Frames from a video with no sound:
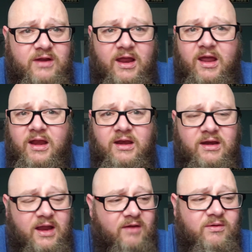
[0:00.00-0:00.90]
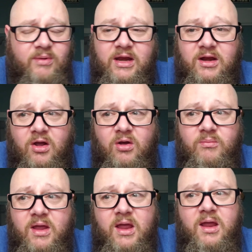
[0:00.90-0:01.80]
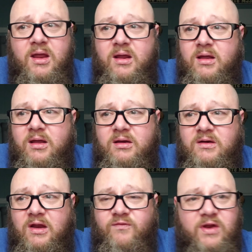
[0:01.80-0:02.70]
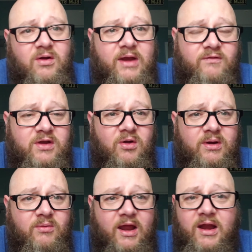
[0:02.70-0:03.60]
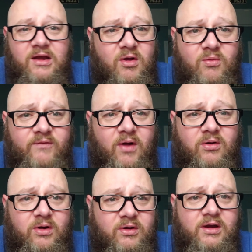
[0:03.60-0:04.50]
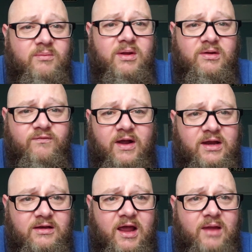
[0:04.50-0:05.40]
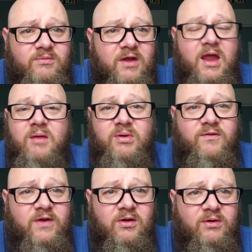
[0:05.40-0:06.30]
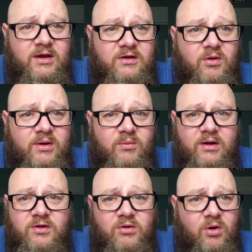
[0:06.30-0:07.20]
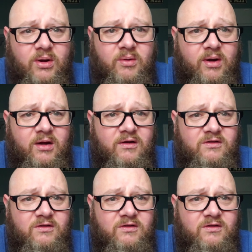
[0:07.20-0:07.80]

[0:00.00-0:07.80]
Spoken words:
And everybody at home, if you don't have to go anywhere, and I know we've all heard it a million fucking times, but if you don't need to go anywhere, don't go anywhere.